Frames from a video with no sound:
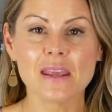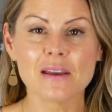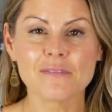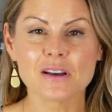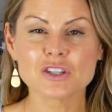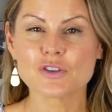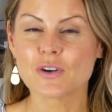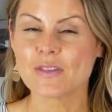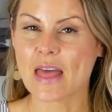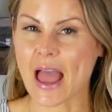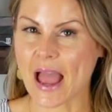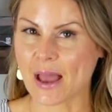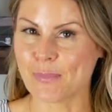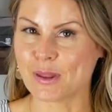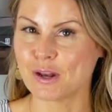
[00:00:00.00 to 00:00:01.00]
of us are in the
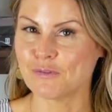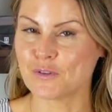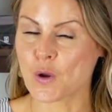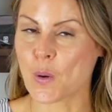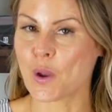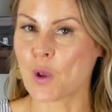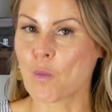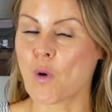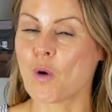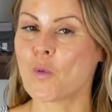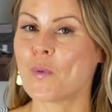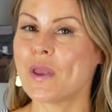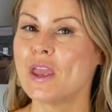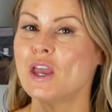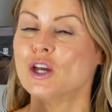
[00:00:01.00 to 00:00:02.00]
habit of knowing what
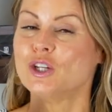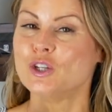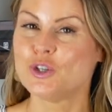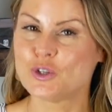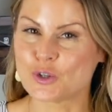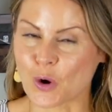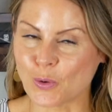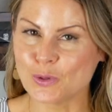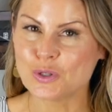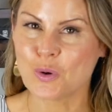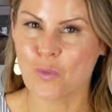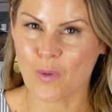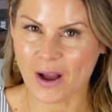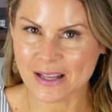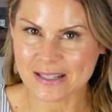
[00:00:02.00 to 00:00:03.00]
we don't
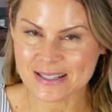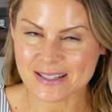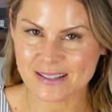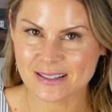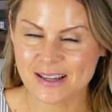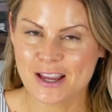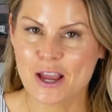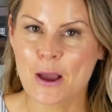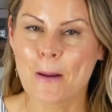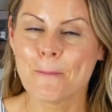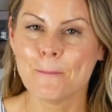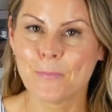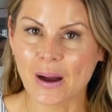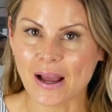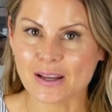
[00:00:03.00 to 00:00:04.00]
want,
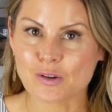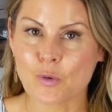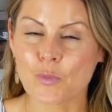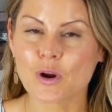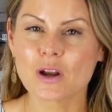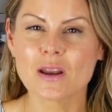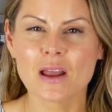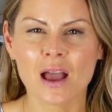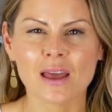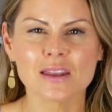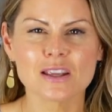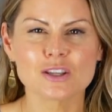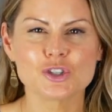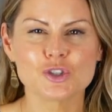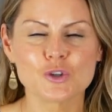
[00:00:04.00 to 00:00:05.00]
but we're
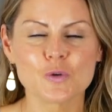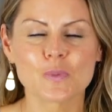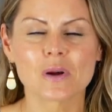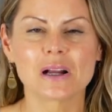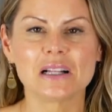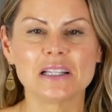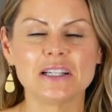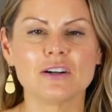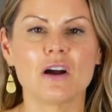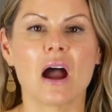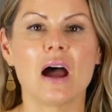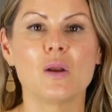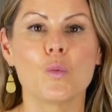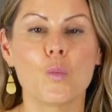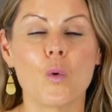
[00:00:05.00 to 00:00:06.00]
not super clear
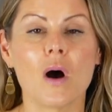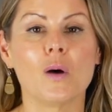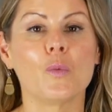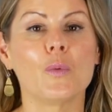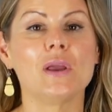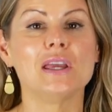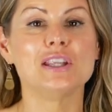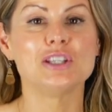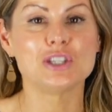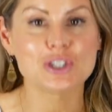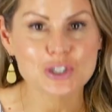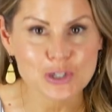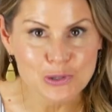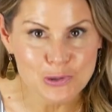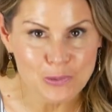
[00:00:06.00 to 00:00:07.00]
on what we
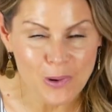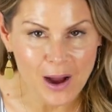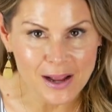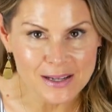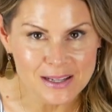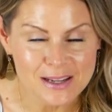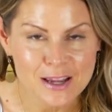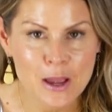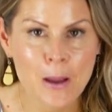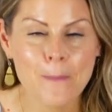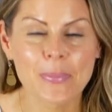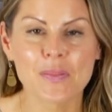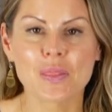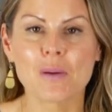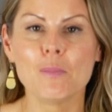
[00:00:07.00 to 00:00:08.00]
do want.
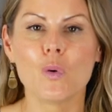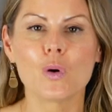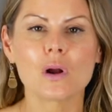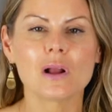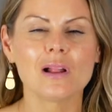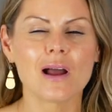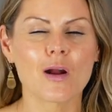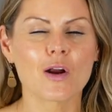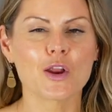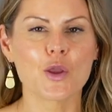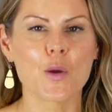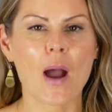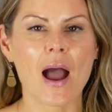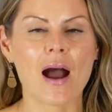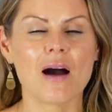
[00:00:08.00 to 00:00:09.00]
But the more clarity
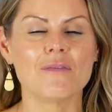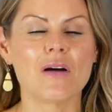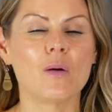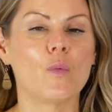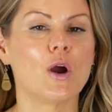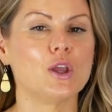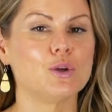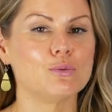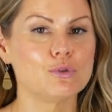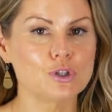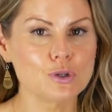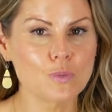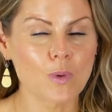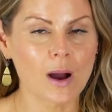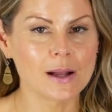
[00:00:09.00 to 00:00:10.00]
you have on what you
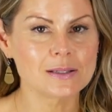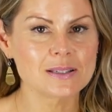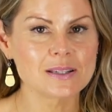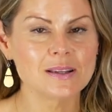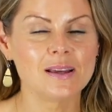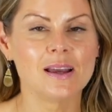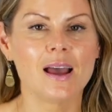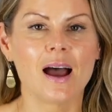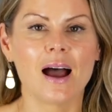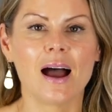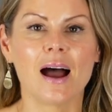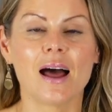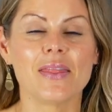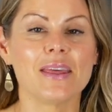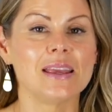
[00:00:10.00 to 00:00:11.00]
do want,
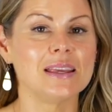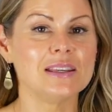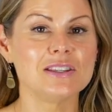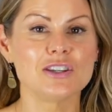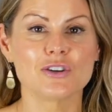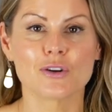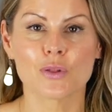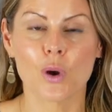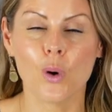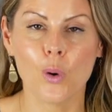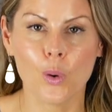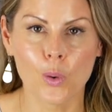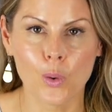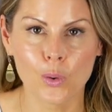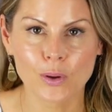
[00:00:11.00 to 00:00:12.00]
the easier the
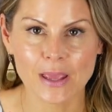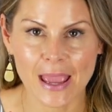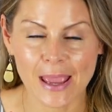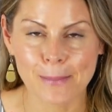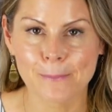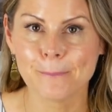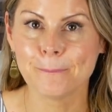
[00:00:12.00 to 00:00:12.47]
whole game